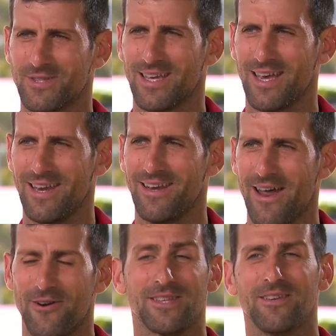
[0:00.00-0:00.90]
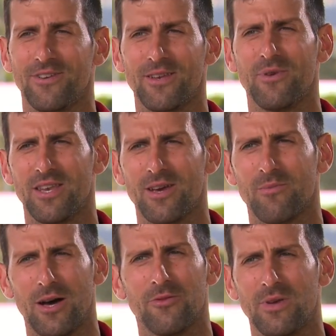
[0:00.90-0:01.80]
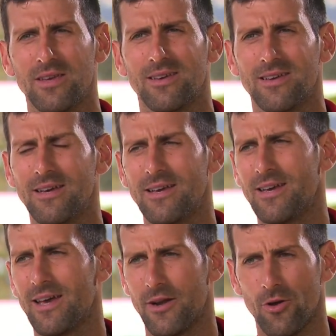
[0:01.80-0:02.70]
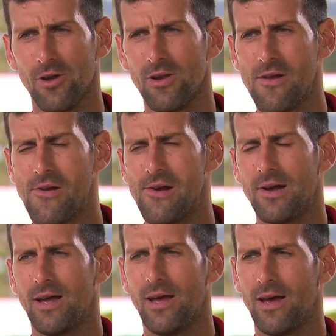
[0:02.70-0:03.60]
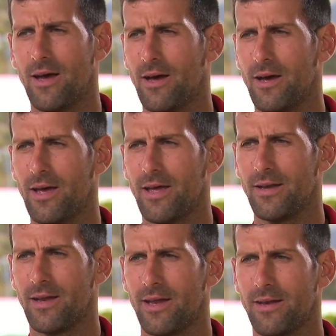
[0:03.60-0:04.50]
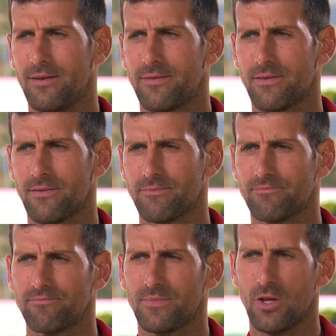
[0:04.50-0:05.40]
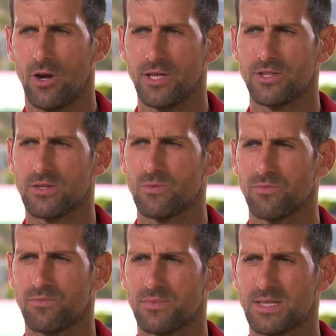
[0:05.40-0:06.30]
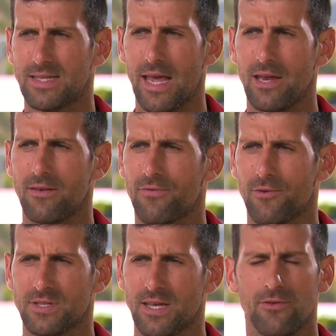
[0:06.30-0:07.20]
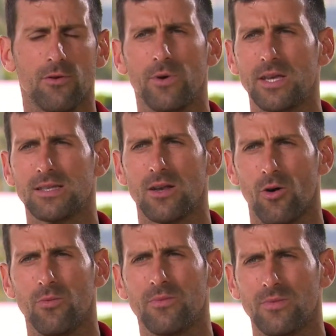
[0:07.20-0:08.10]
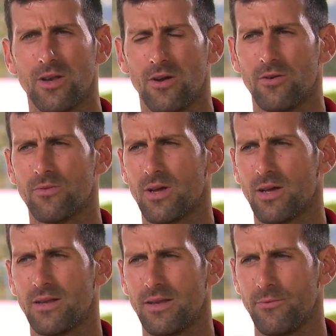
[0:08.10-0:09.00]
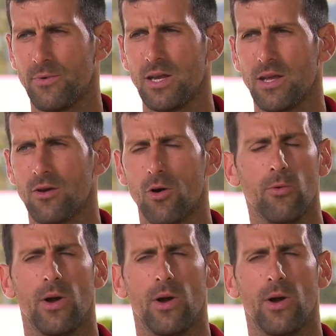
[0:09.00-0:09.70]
say, narrative in the media about me at all, uh, and, and, you know, I just stayed for several weeks at home, you know, uh, didn't really go